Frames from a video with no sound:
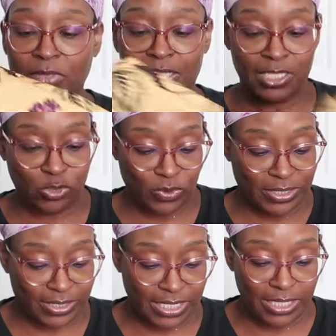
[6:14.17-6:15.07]
This
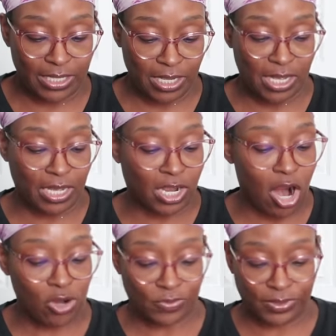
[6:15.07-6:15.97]
was the
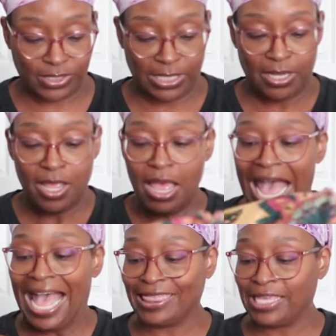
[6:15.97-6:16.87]
curtains.
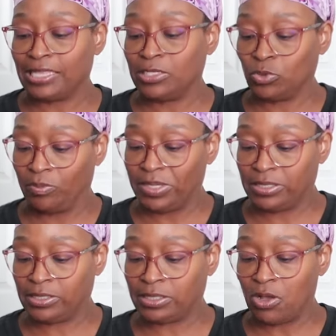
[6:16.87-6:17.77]
I think this will be
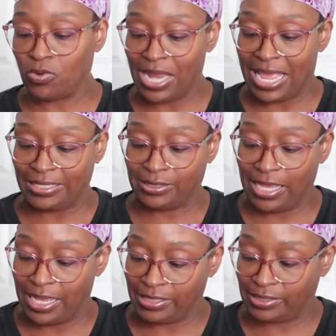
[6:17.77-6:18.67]
so nice
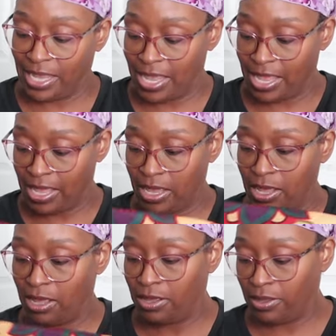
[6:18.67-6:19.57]
as
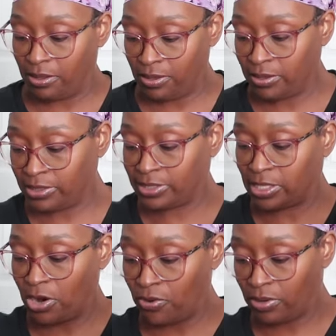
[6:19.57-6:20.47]
a
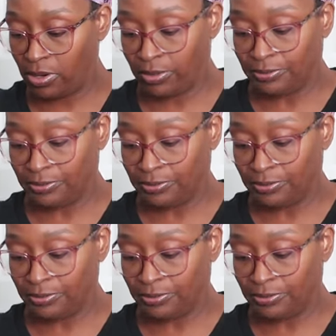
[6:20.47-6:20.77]
skirt.